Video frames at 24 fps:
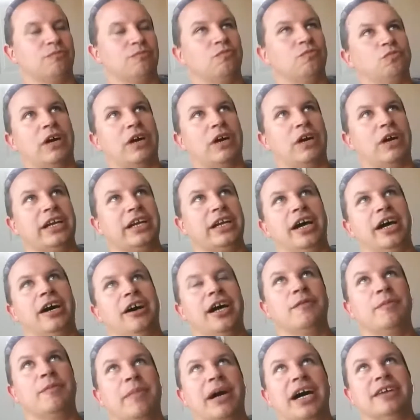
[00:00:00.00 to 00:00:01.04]
right now
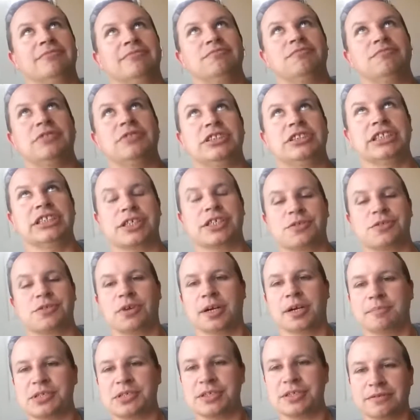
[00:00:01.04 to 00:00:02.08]
I have about 6
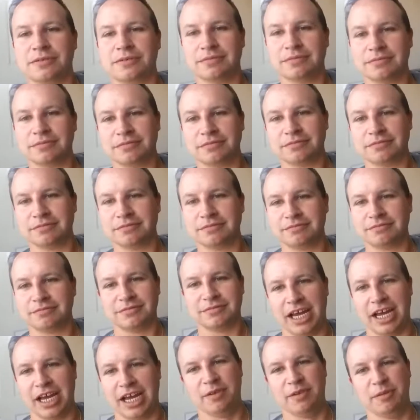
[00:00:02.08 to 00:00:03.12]
reps.
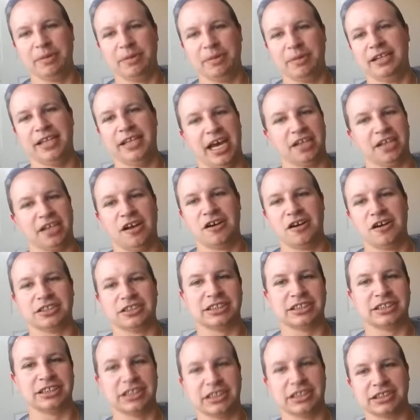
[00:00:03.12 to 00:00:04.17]
I haven't been in that long,
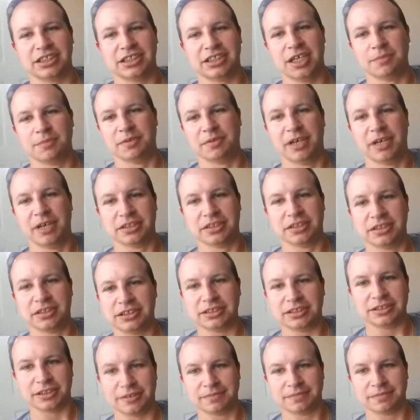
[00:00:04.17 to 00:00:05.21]
just a couple months.
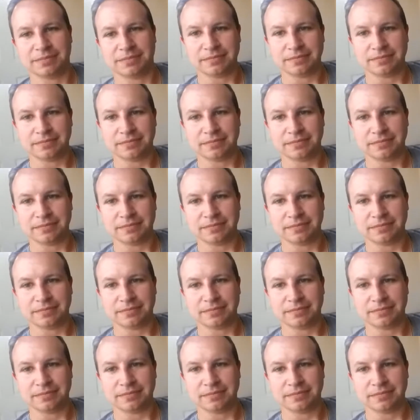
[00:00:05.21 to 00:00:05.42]
So.